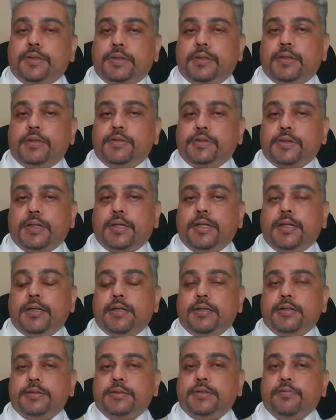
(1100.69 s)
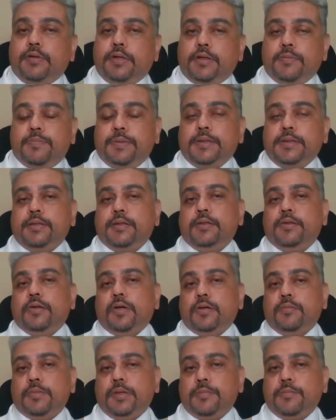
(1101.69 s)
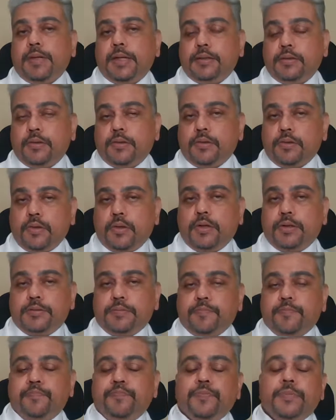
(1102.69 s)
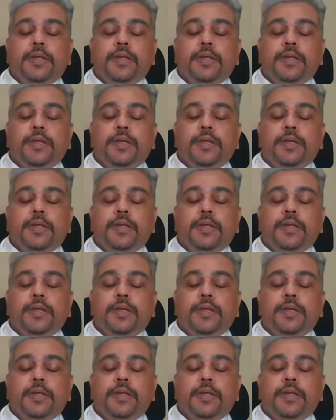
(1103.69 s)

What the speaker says: whether the child is developing in a normal manner or not.